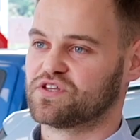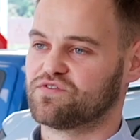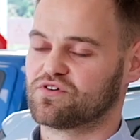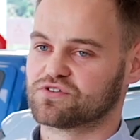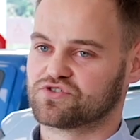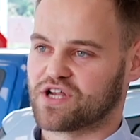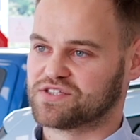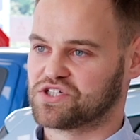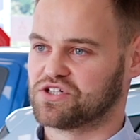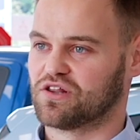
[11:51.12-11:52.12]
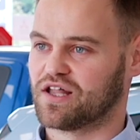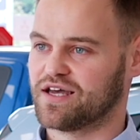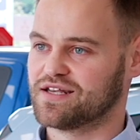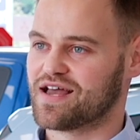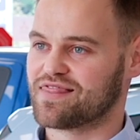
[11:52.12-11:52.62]
difficult to transition
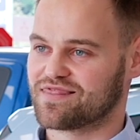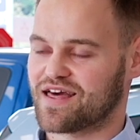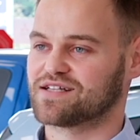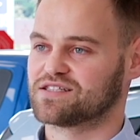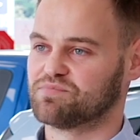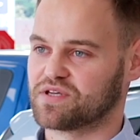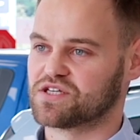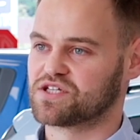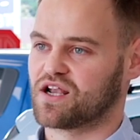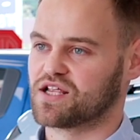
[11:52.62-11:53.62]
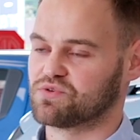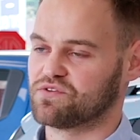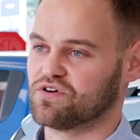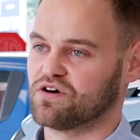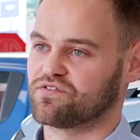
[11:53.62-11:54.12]
online, and that's the biggest challenge
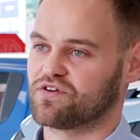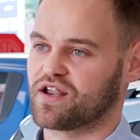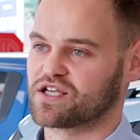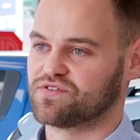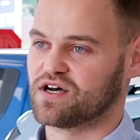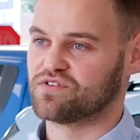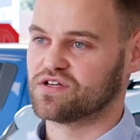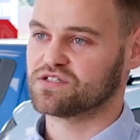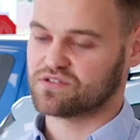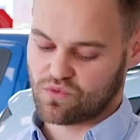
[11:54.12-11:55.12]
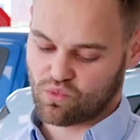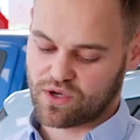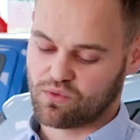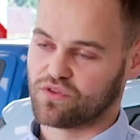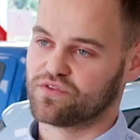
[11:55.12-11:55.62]
we've got for our next 5 years.
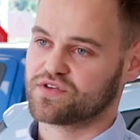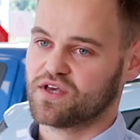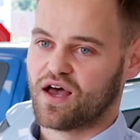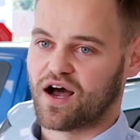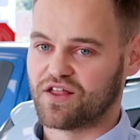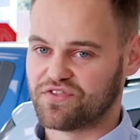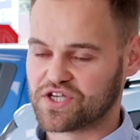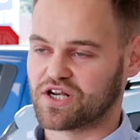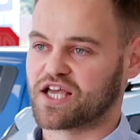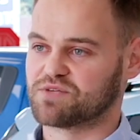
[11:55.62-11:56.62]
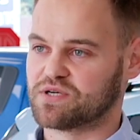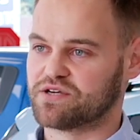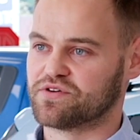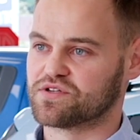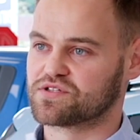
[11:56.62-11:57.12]
We want our digital
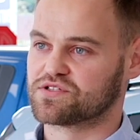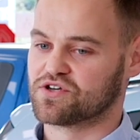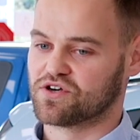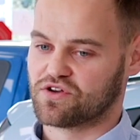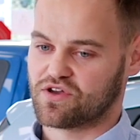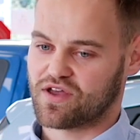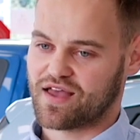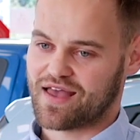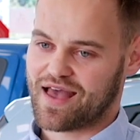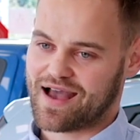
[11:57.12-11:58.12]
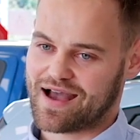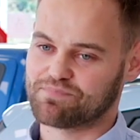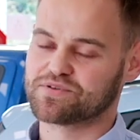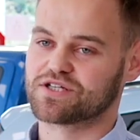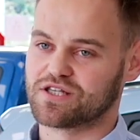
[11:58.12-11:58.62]
experience to
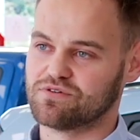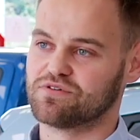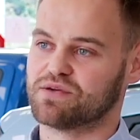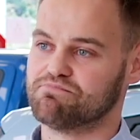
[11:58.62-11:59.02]
absolutely